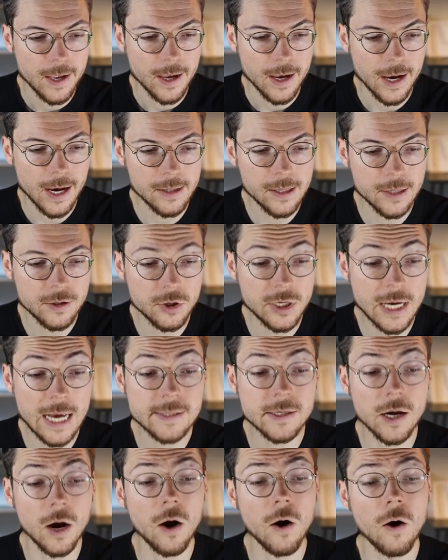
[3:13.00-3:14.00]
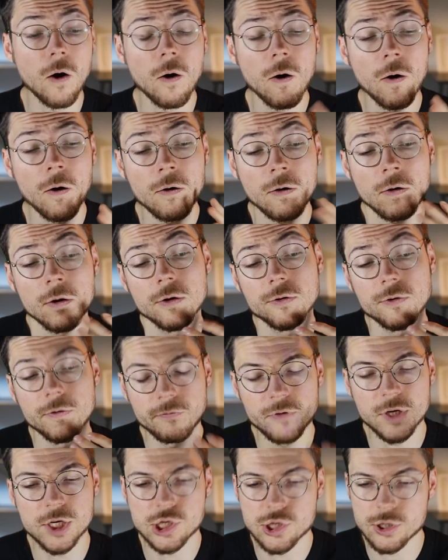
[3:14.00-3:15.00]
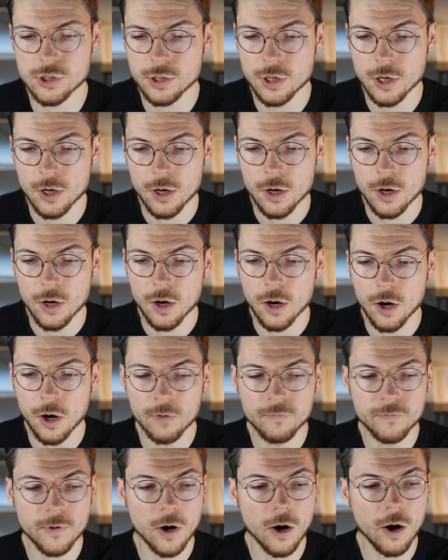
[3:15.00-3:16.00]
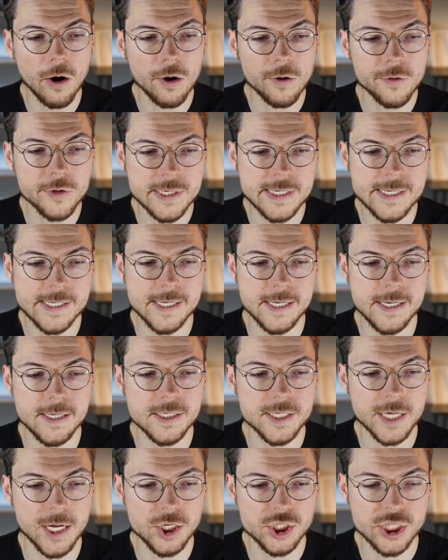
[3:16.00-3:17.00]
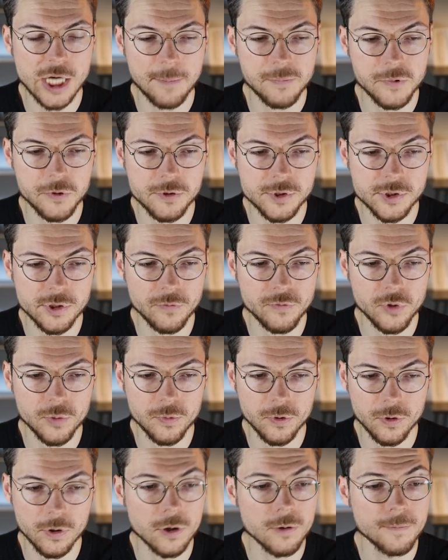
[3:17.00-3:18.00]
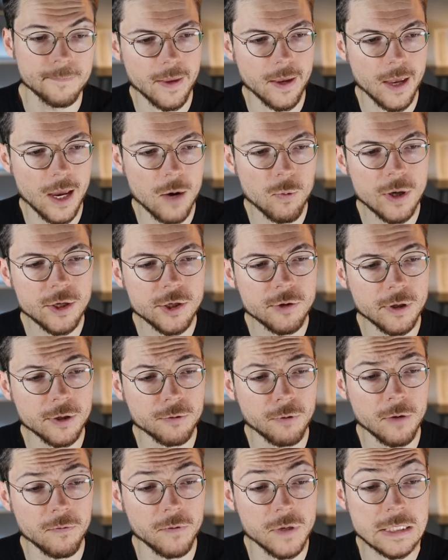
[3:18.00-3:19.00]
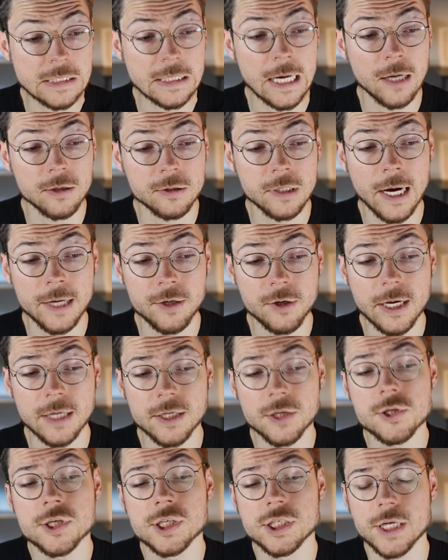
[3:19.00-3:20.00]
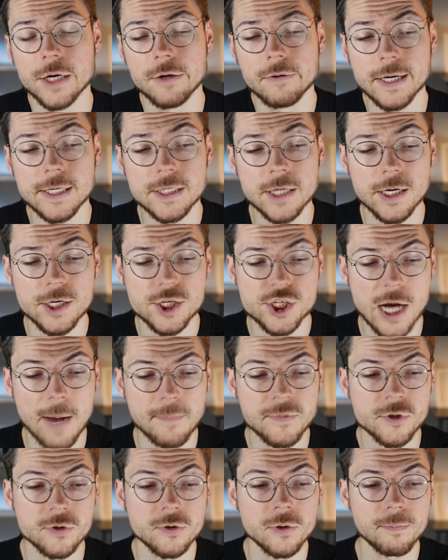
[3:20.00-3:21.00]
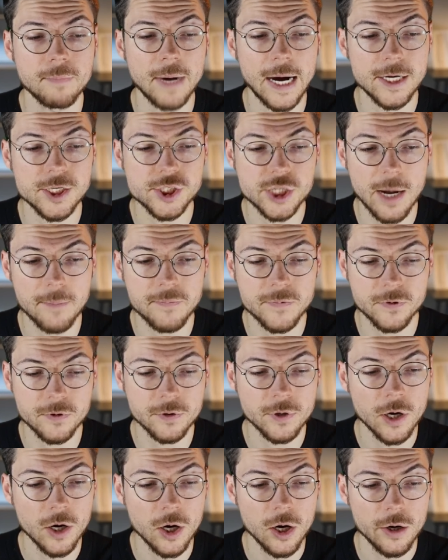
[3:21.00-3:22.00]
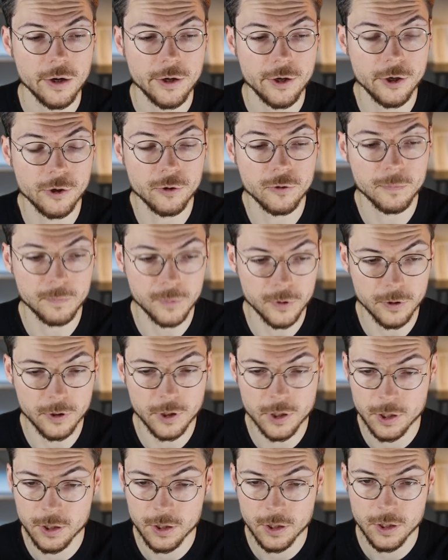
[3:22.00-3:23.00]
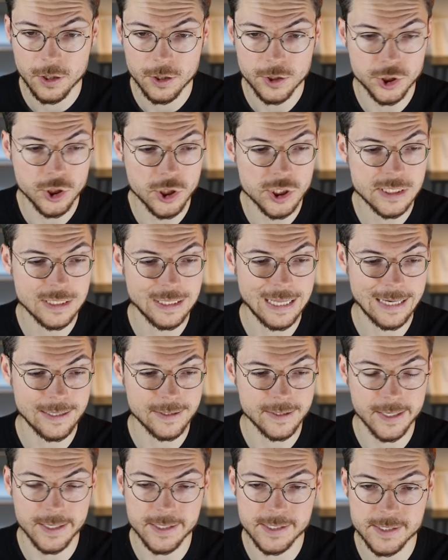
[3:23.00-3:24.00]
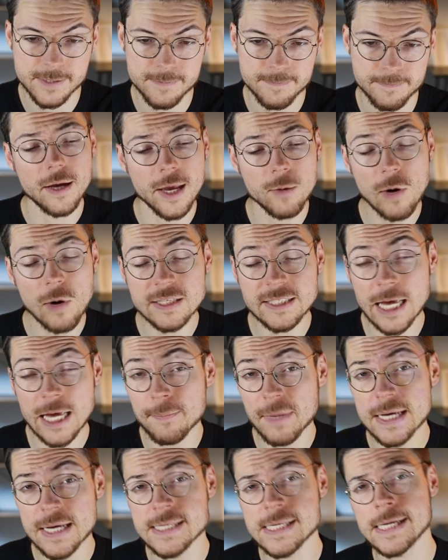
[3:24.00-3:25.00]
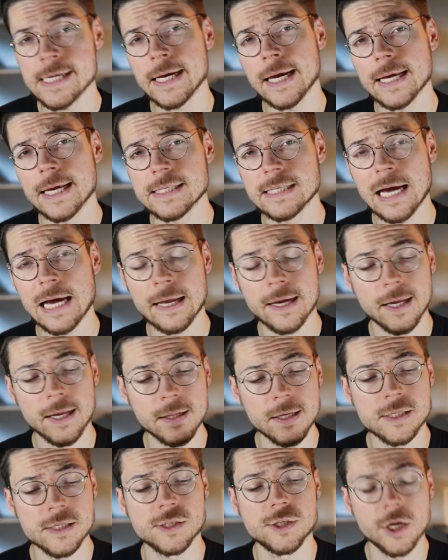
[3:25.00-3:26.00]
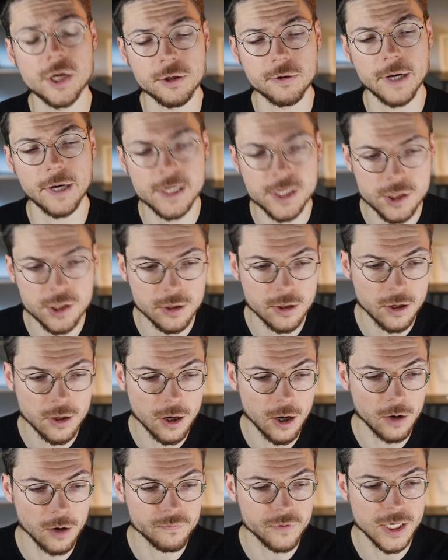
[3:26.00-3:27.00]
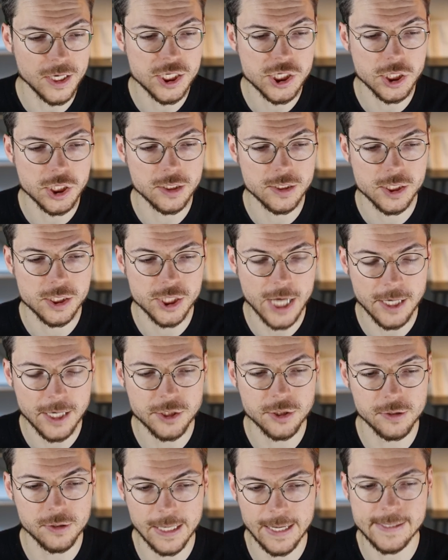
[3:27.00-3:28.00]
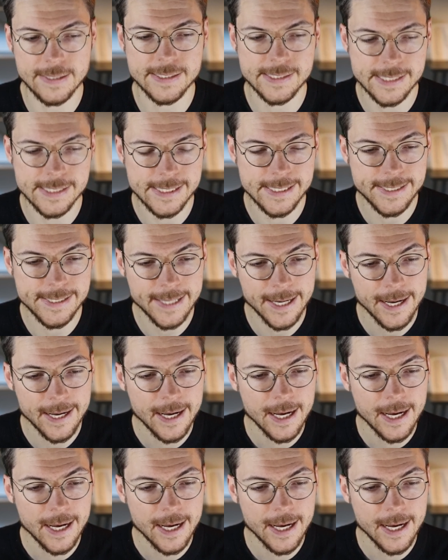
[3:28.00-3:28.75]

And then you get all the vision of all the scenes and chapters of your book. And when you agree with this outline, you can just generate chapter by chapter your book, just like this. And what's amazing is that in this generation of each section and scene,